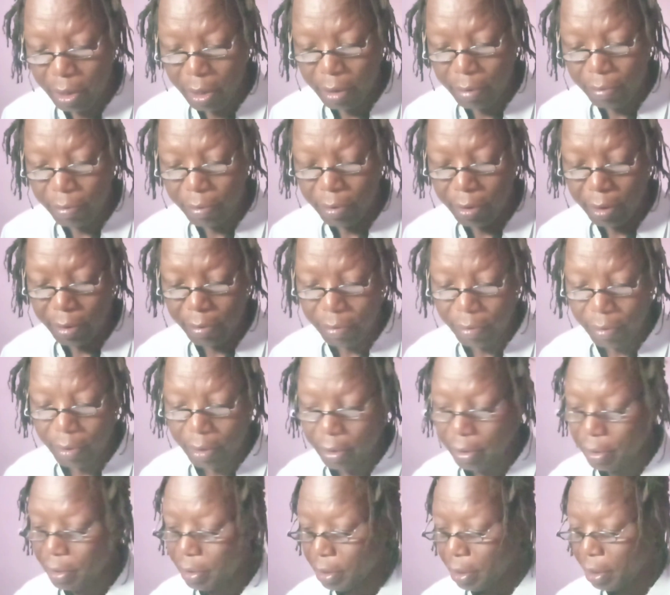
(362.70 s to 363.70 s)
thing for the
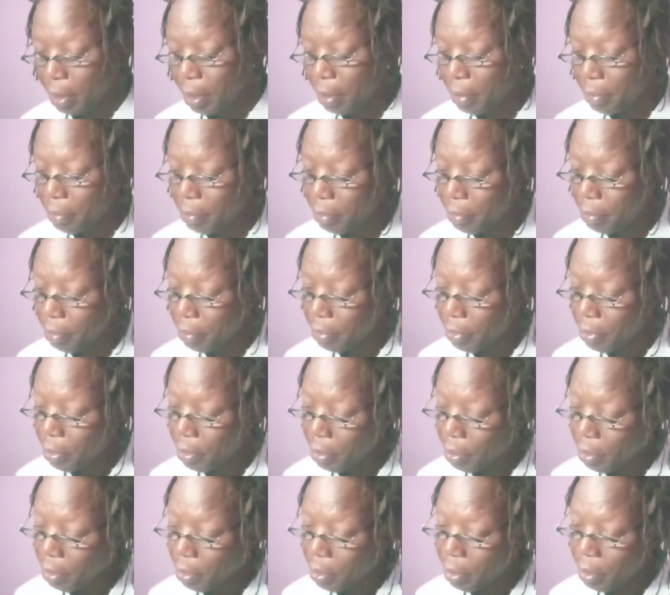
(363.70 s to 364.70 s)
first time.
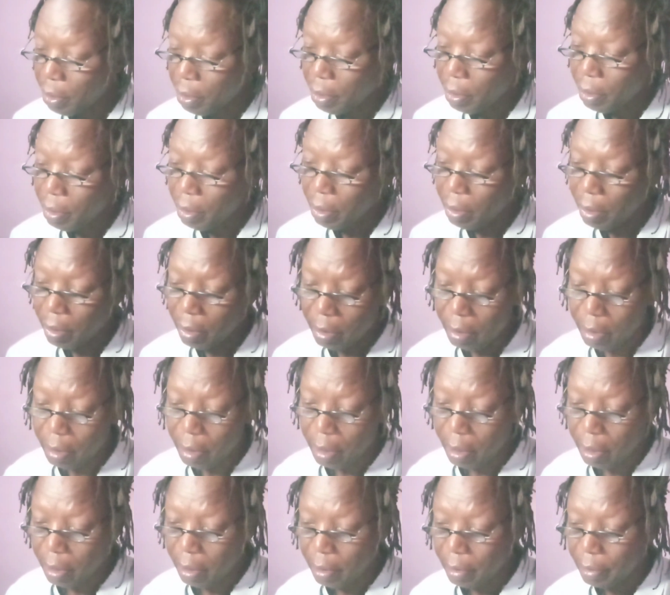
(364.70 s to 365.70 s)

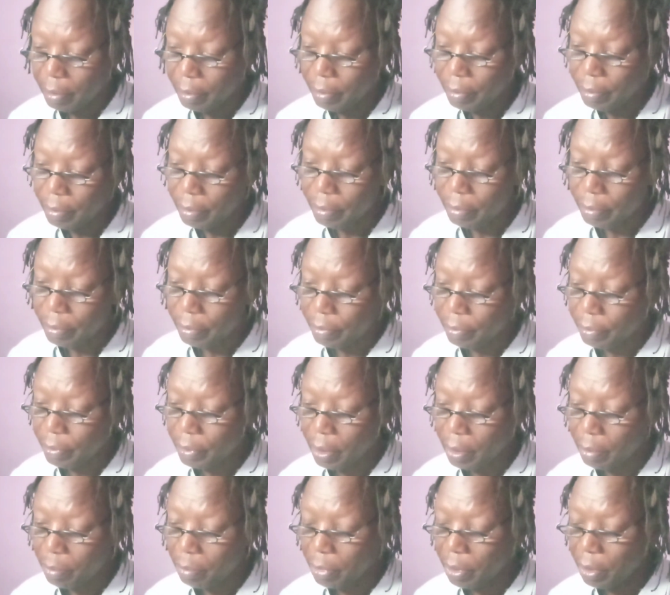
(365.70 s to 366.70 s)
And
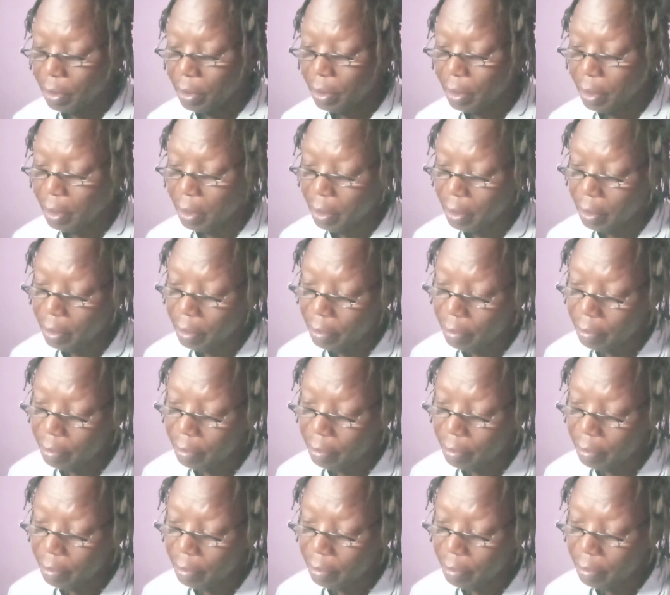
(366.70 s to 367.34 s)
let me see.